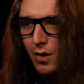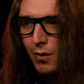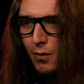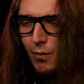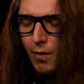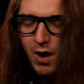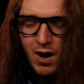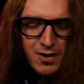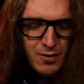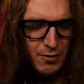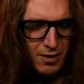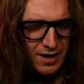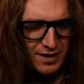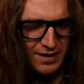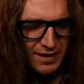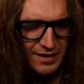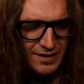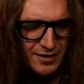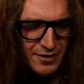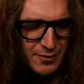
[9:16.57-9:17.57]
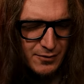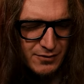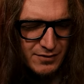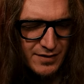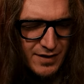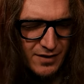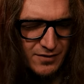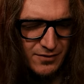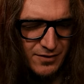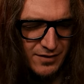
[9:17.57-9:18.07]
why do I need to use
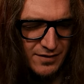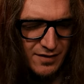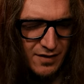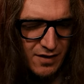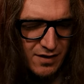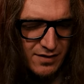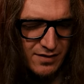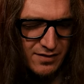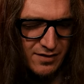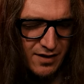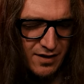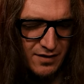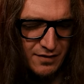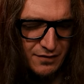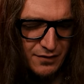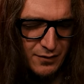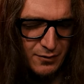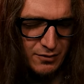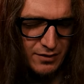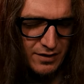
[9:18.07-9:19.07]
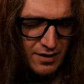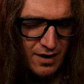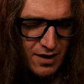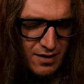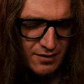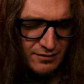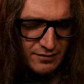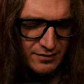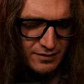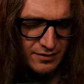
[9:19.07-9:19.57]
nitrous oxide fuel
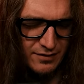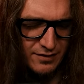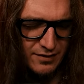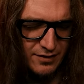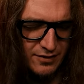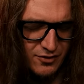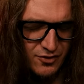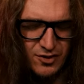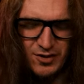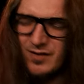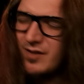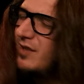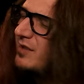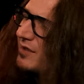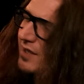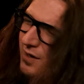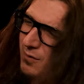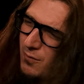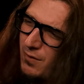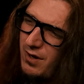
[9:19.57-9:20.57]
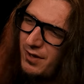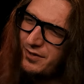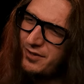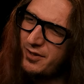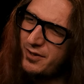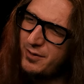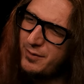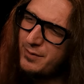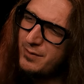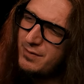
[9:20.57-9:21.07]
again? Just because I want
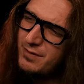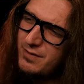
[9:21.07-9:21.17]
to?